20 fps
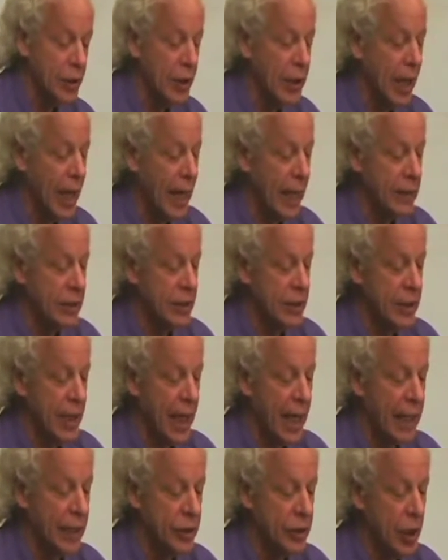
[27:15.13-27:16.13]
the United
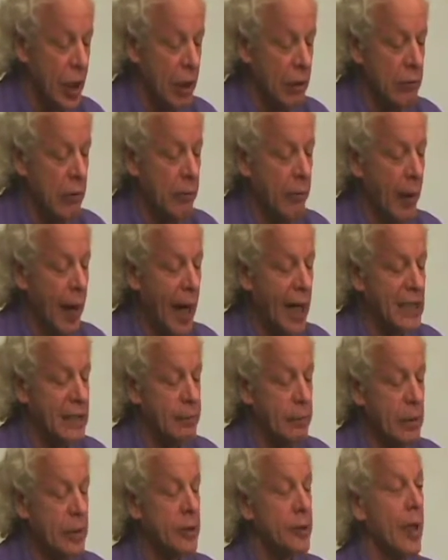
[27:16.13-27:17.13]
States, reminds
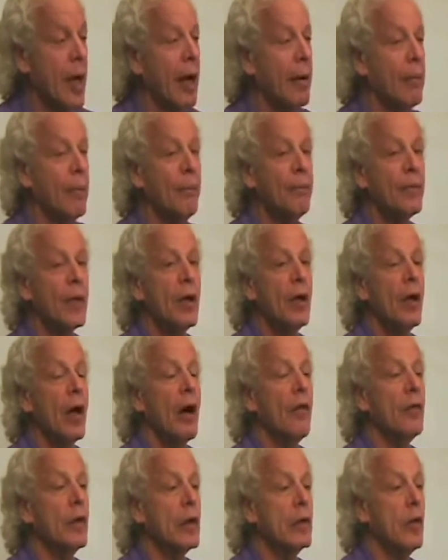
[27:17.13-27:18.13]
me some
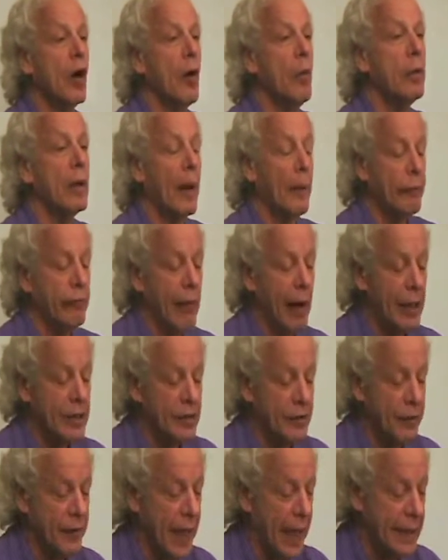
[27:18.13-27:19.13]
of the global
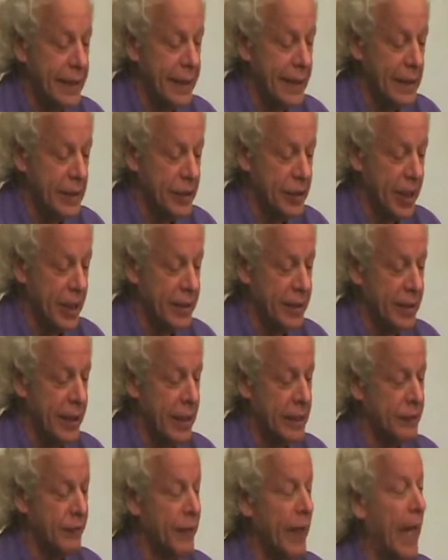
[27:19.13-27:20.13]
uprisings of the
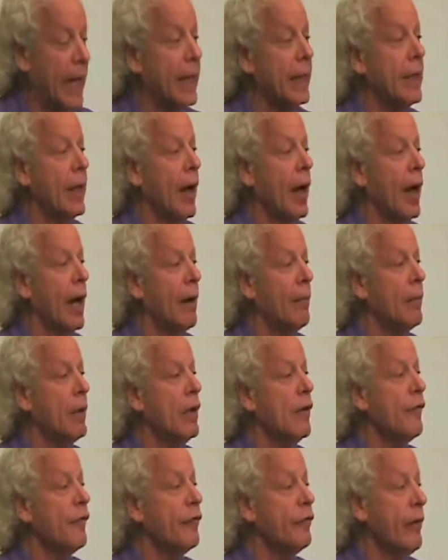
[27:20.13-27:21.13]
1960s, Vietnam,
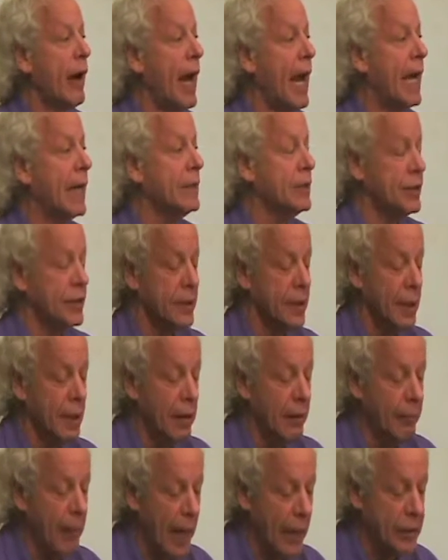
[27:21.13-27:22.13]
France,
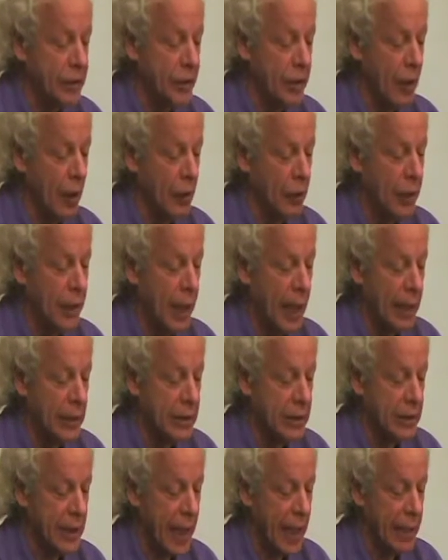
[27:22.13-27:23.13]
Mexico, the United
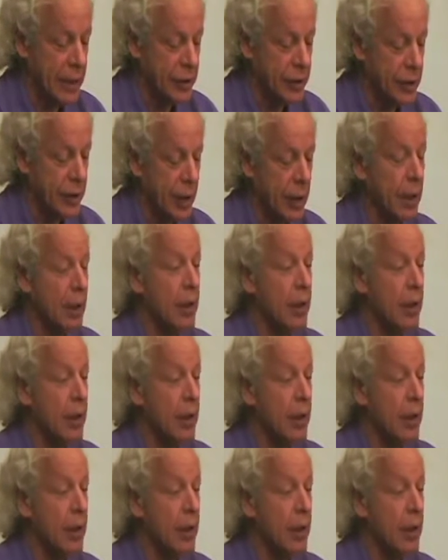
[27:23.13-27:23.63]
States.